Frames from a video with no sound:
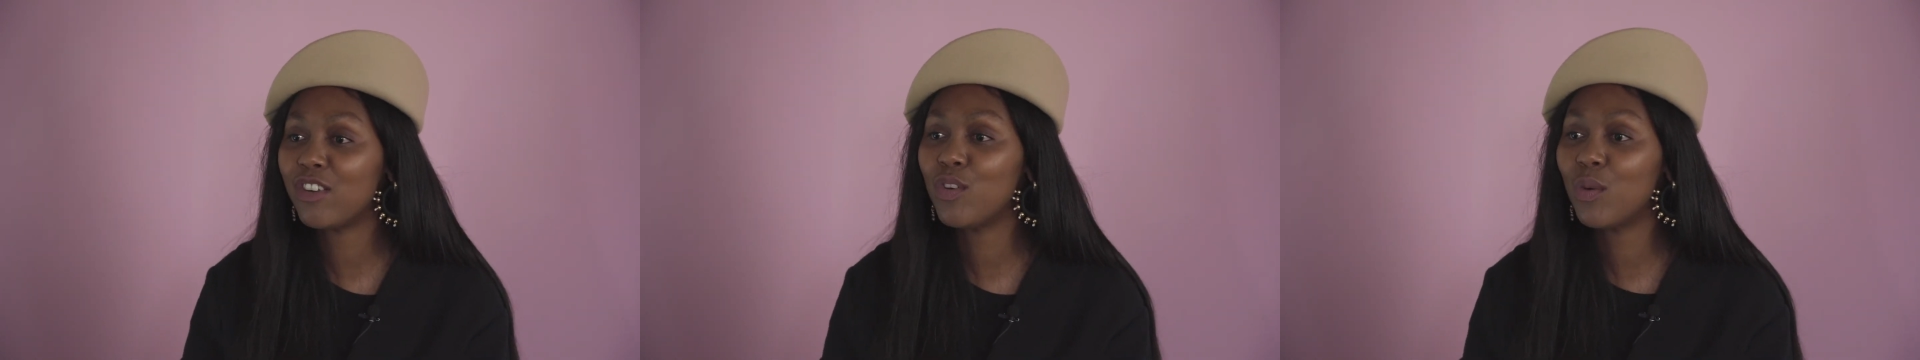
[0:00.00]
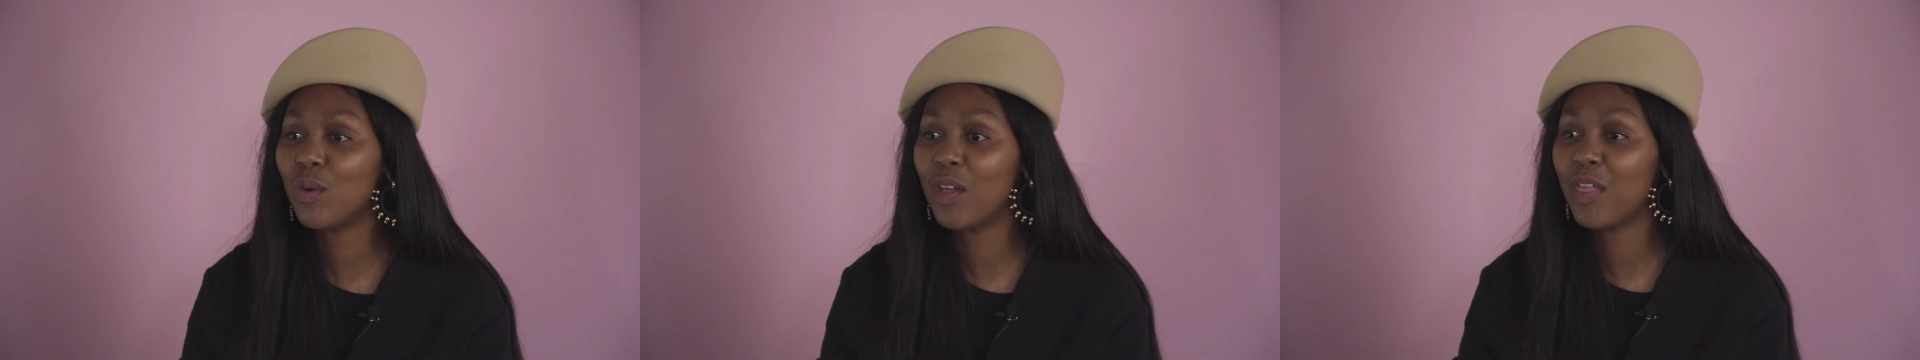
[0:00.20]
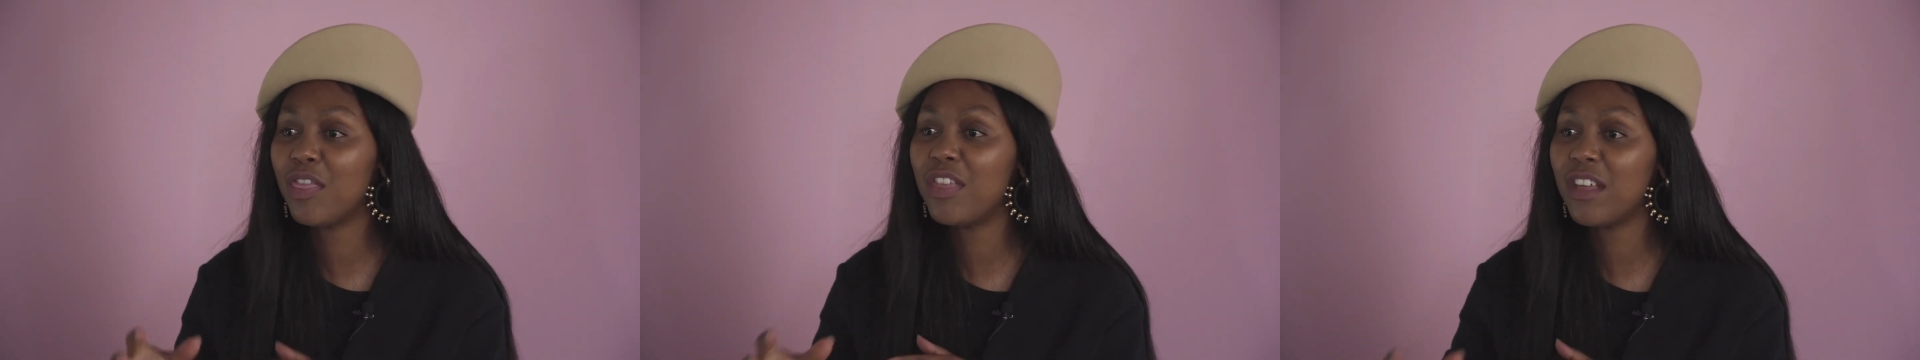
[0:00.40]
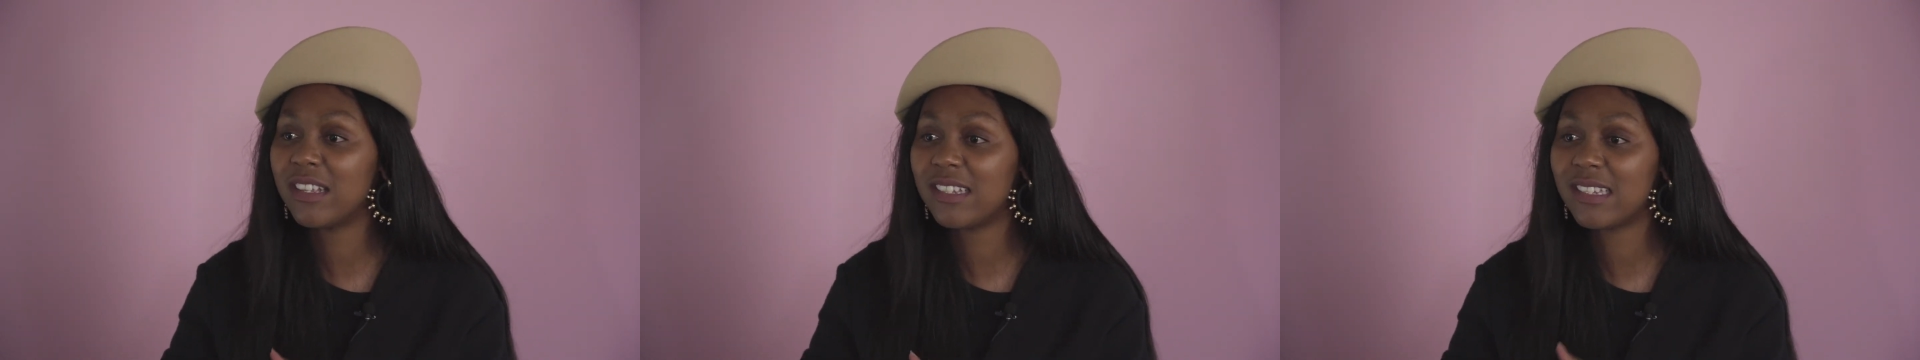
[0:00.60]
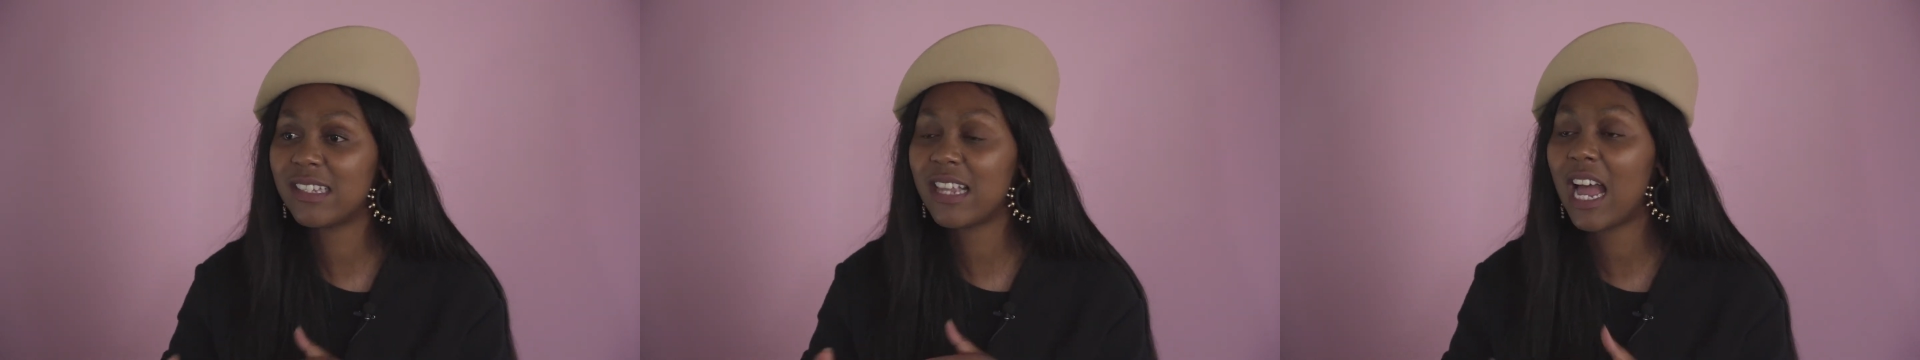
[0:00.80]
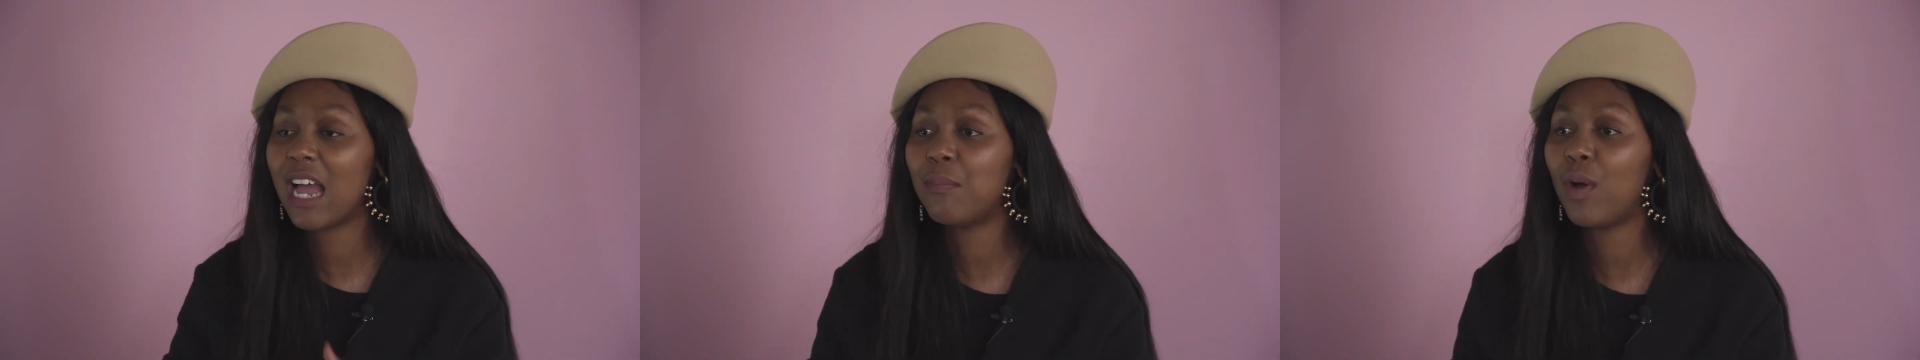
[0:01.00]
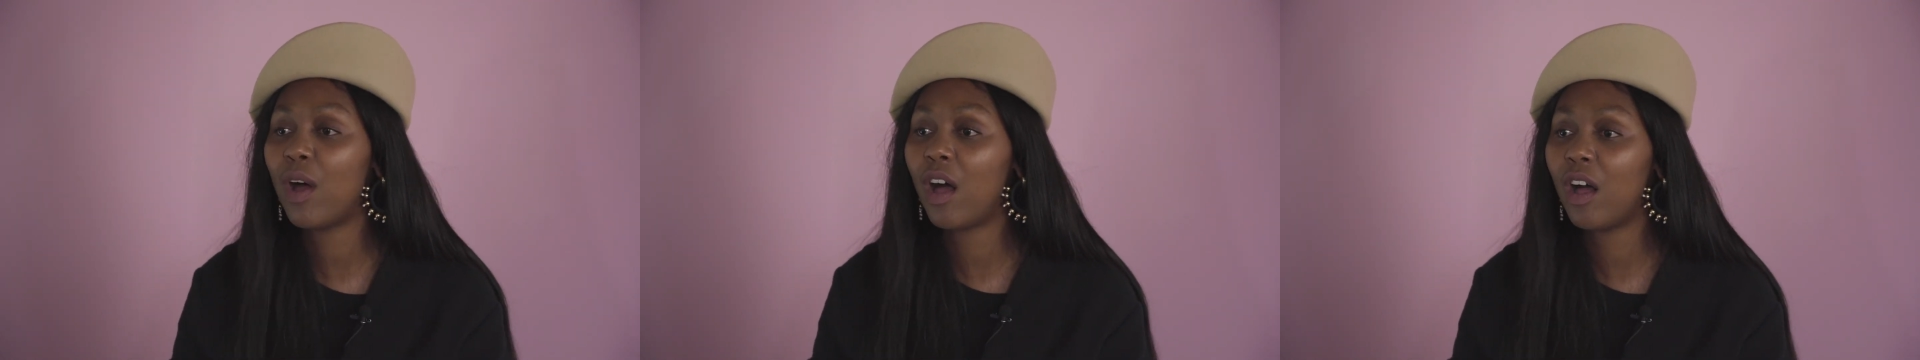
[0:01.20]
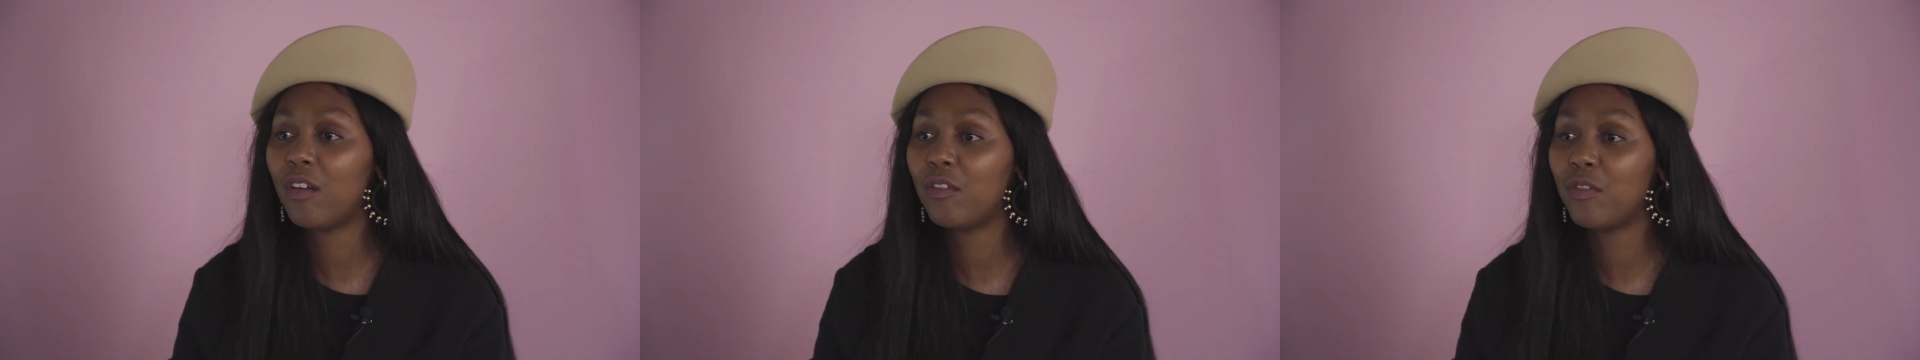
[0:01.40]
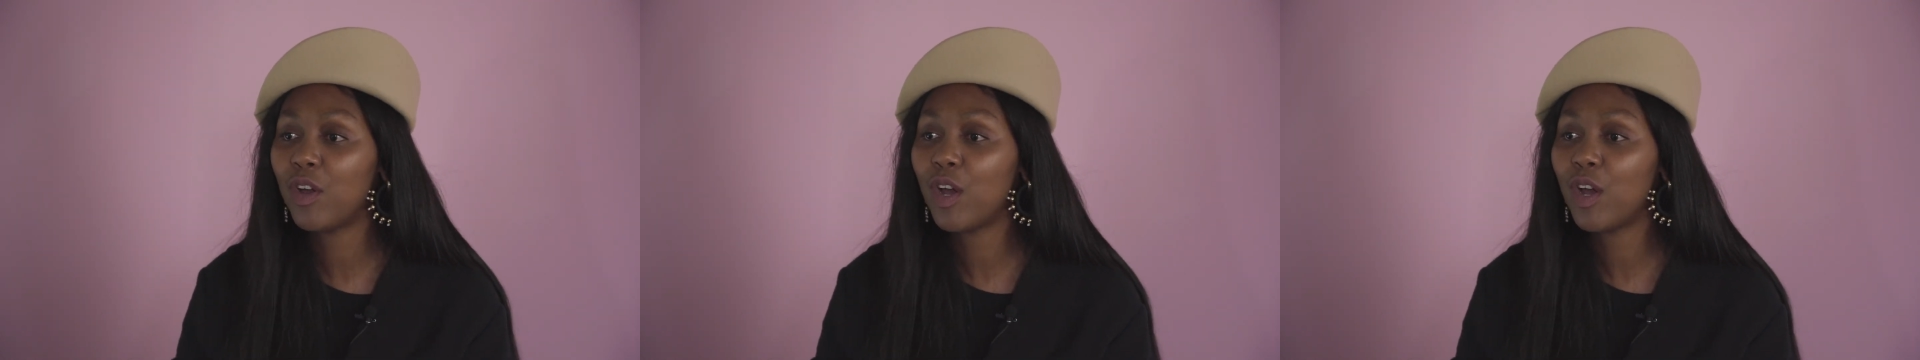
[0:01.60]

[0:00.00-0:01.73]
you are this type of